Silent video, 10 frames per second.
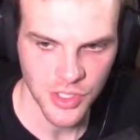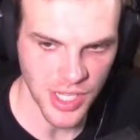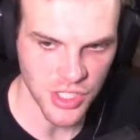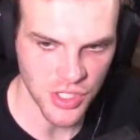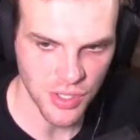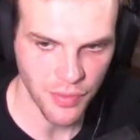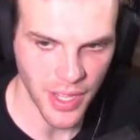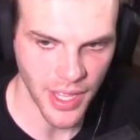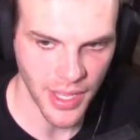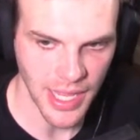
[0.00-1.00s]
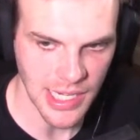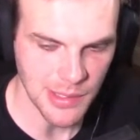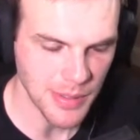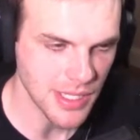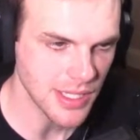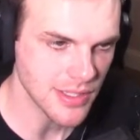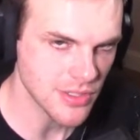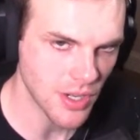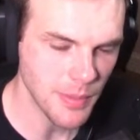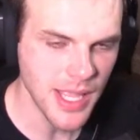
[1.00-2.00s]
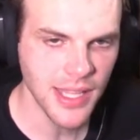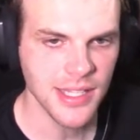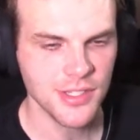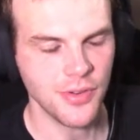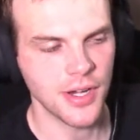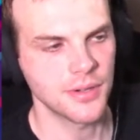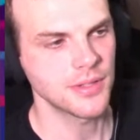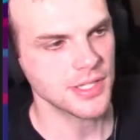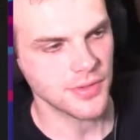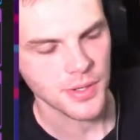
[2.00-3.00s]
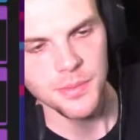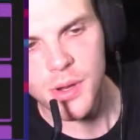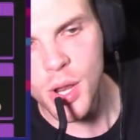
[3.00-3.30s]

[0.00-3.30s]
Can't justify ADP in startup. Yeah, that's fair. That's fair.